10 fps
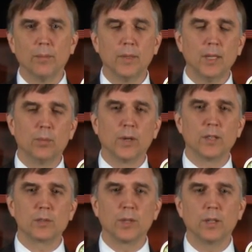He
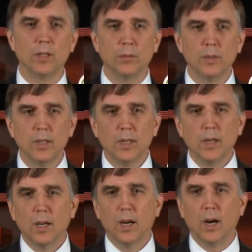brings with him
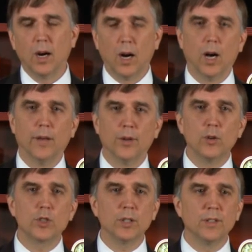odd
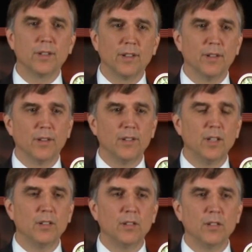notions and
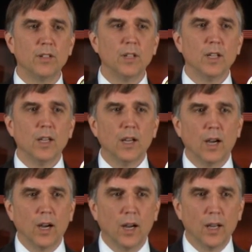diseases.
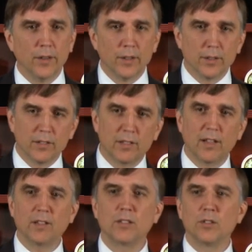The
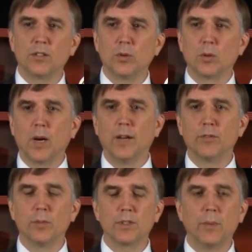successors who arrive
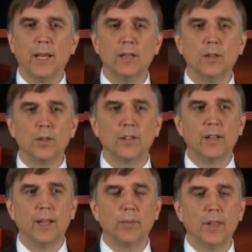from Spain do the
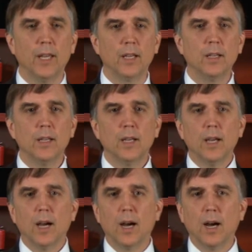same thing.
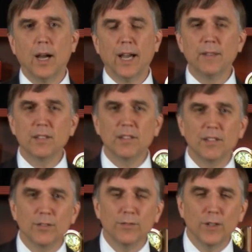And this is
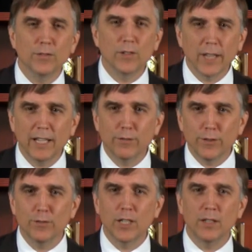the late
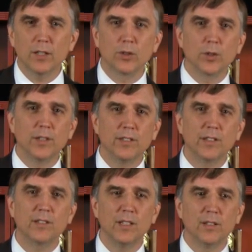15th and early
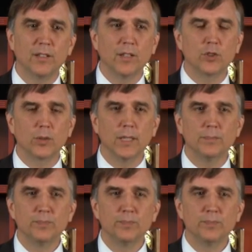16th century.